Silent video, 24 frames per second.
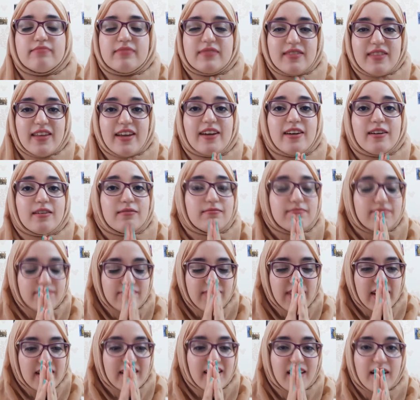
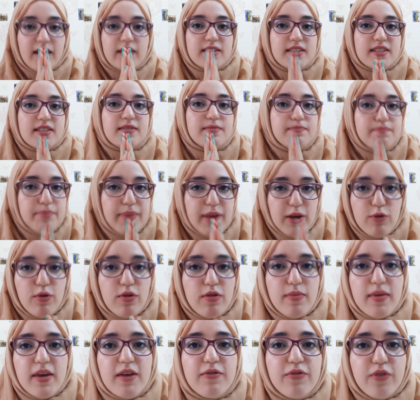they're gonna be with
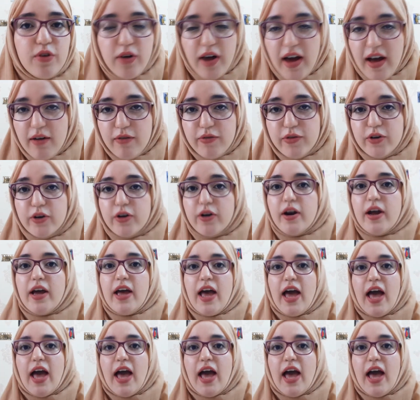me forever,